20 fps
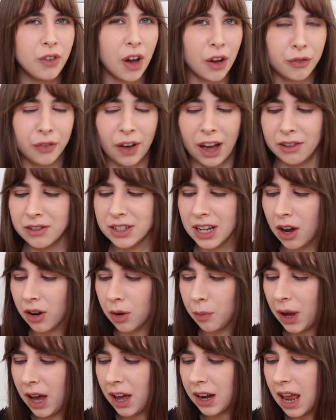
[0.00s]
I found out
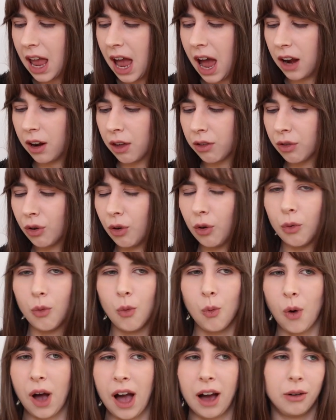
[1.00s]
about it and I thought,
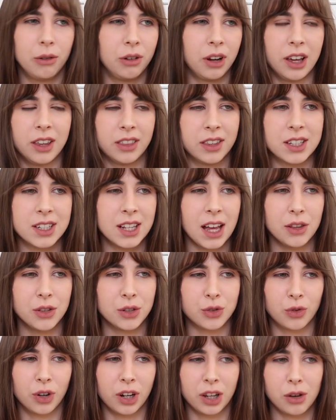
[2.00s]
wow, like, this
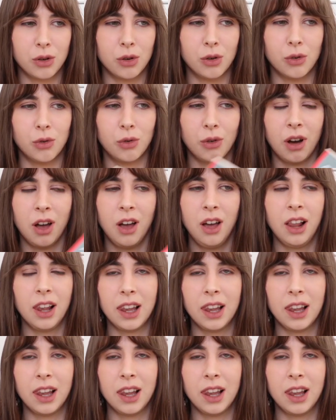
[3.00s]
sounds really cool.